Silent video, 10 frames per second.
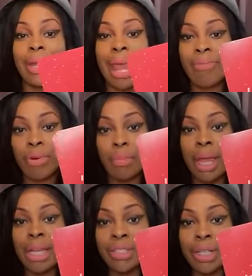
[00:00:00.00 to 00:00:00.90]

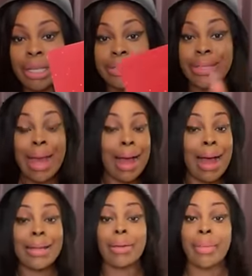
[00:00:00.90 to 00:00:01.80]
affirmations.
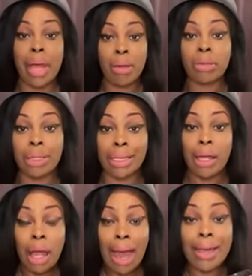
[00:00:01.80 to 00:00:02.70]
I am
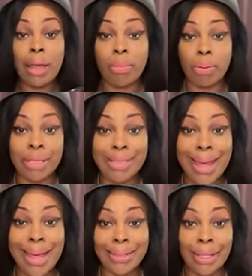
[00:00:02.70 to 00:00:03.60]
healthy. I am
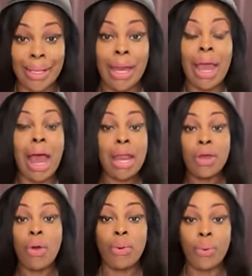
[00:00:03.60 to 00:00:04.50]
protected. I
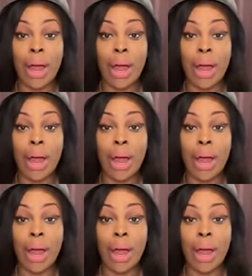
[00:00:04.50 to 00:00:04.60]
know who